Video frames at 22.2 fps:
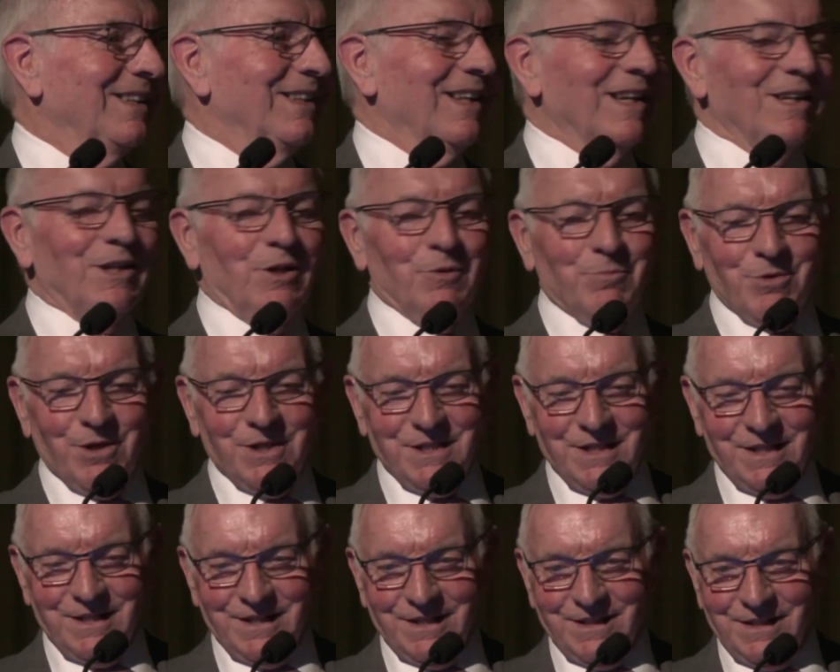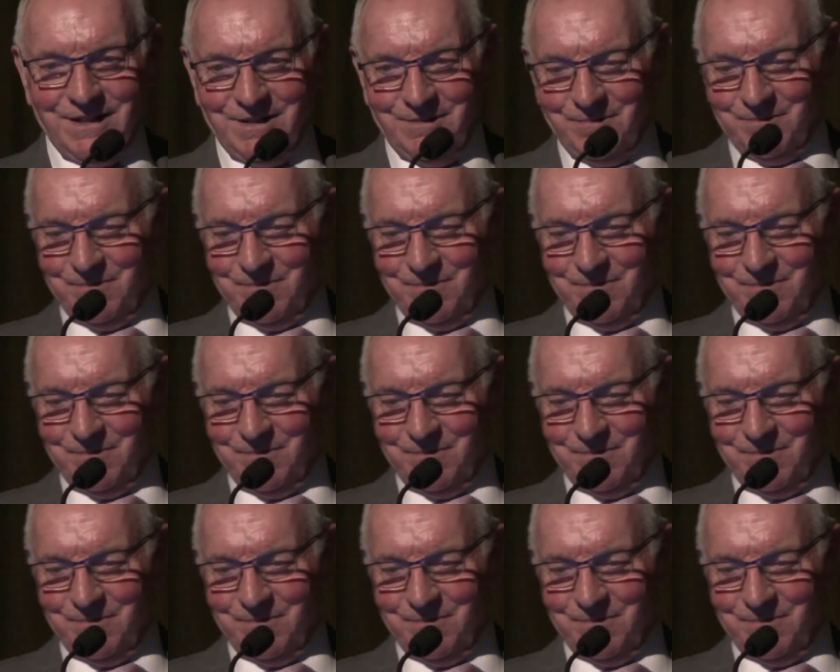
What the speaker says: Thank you, President.